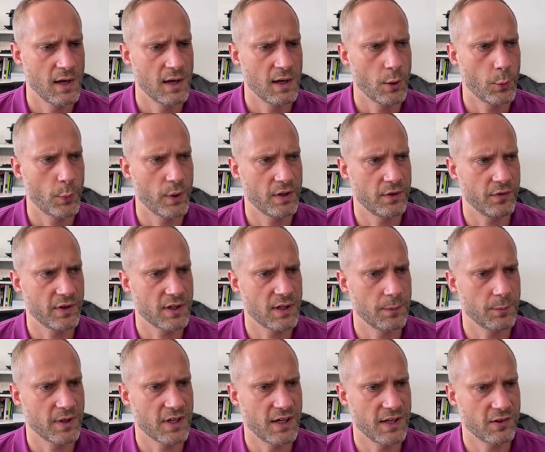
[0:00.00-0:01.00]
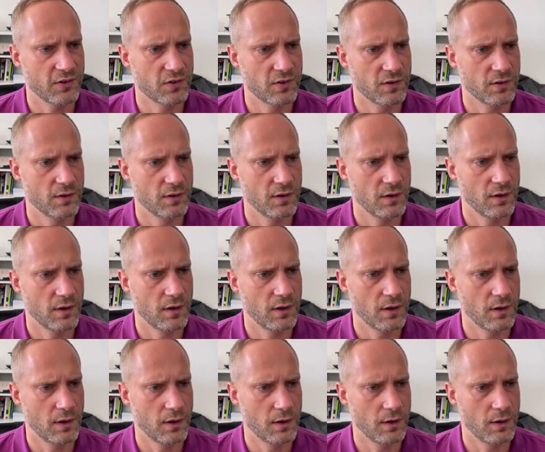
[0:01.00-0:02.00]
when the victim clicks
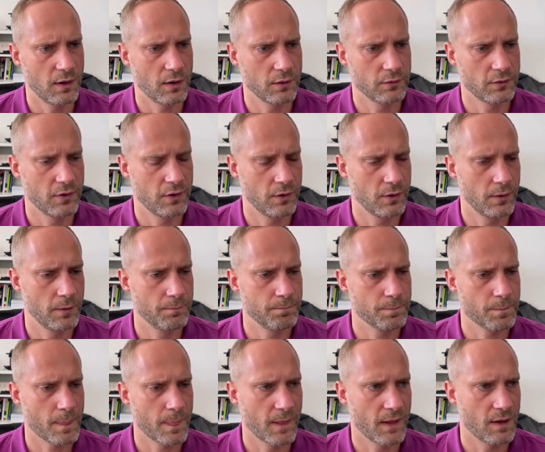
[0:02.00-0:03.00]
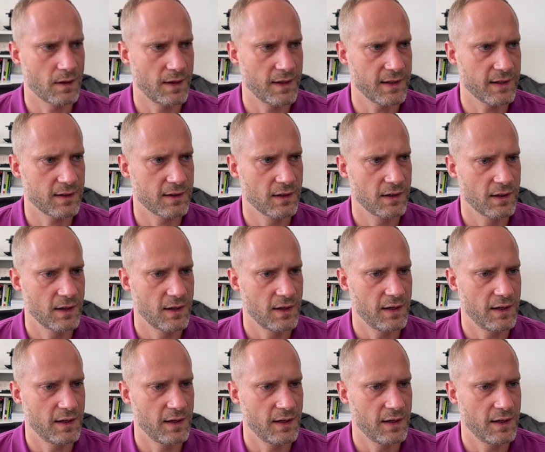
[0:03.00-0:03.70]
on the link,